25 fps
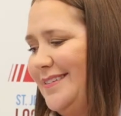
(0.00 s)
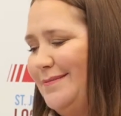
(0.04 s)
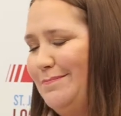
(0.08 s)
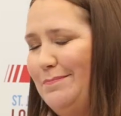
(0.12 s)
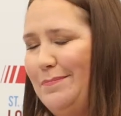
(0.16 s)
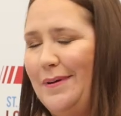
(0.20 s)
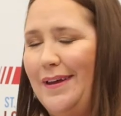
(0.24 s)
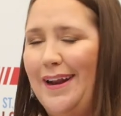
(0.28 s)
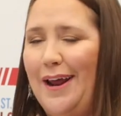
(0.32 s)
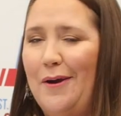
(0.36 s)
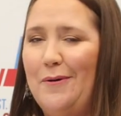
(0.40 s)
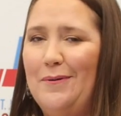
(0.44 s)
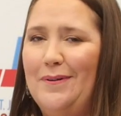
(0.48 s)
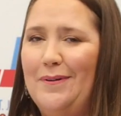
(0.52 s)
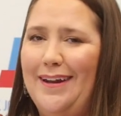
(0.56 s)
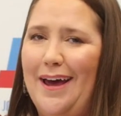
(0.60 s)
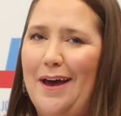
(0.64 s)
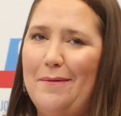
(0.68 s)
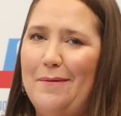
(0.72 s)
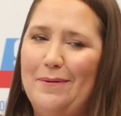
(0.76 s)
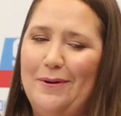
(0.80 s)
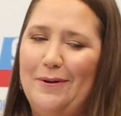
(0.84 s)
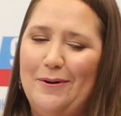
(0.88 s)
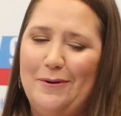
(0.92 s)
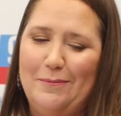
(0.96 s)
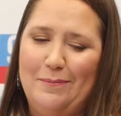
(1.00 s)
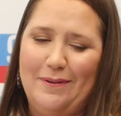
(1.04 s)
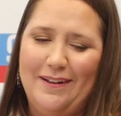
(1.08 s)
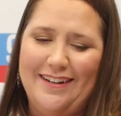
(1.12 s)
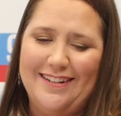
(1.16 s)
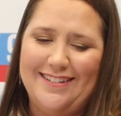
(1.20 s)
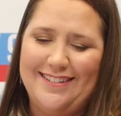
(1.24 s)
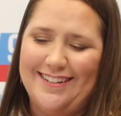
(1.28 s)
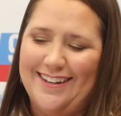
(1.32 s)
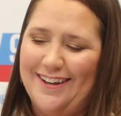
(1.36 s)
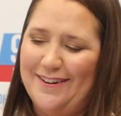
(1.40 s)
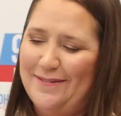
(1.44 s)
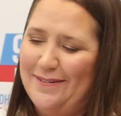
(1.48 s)
But I will not be
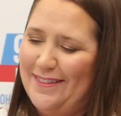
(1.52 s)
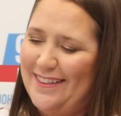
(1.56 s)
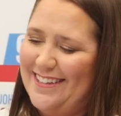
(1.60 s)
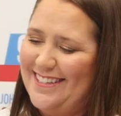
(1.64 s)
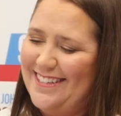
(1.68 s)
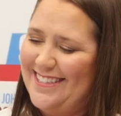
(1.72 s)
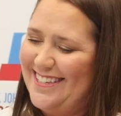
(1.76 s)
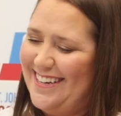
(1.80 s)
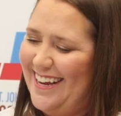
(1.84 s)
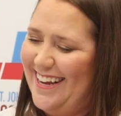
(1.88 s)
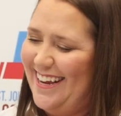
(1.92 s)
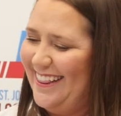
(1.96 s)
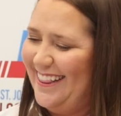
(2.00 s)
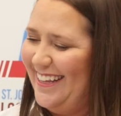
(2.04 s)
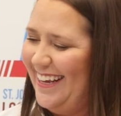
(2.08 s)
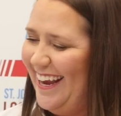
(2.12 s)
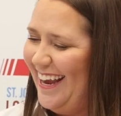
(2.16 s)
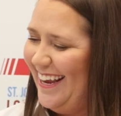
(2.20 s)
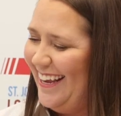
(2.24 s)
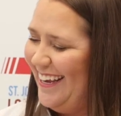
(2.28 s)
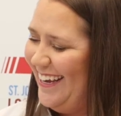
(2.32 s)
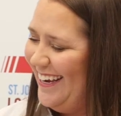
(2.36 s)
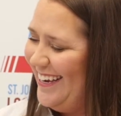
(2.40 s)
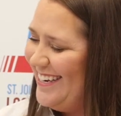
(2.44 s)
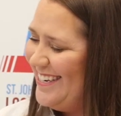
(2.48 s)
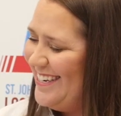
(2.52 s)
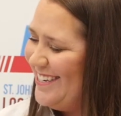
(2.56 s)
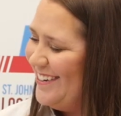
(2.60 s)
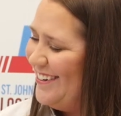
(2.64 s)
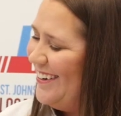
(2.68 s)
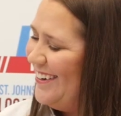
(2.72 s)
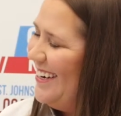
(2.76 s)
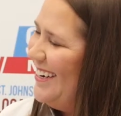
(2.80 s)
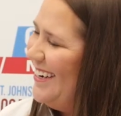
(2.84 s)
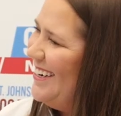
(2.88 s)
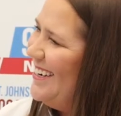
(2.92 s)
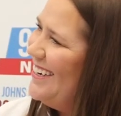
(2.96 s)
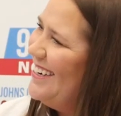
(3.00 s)
replacing it with the Stanley. I Barbara, can't do
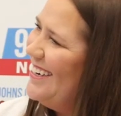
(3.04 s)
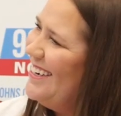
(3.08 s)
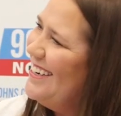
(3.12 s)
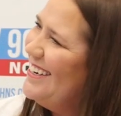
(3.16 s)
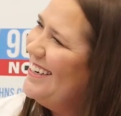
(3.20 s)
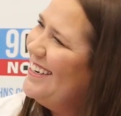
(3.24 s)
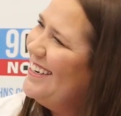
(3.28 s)
it. Barbara